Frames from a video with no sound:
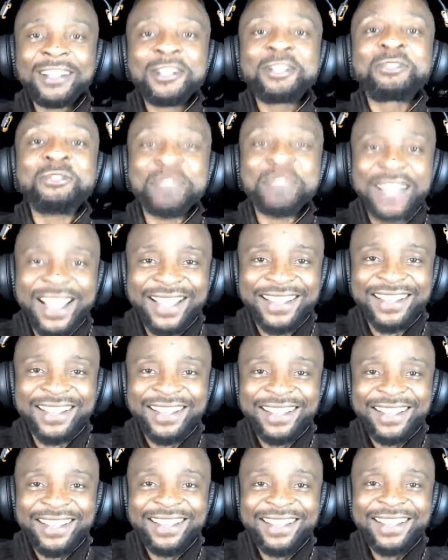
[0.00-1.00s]
Today,
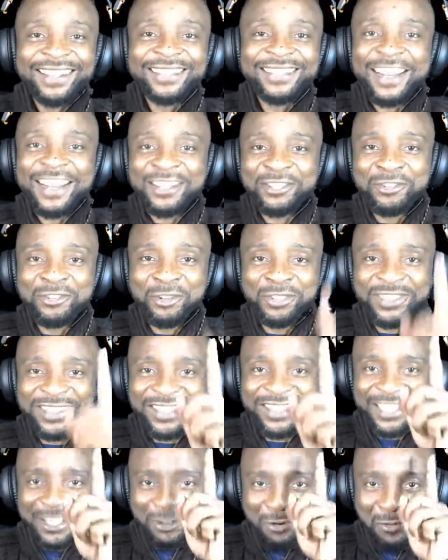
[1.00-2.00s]
there is no
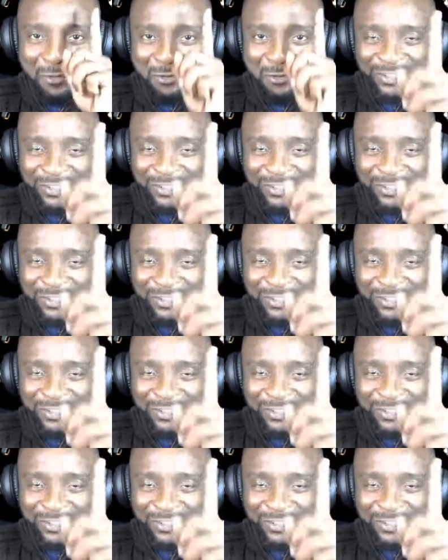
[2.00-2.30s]
single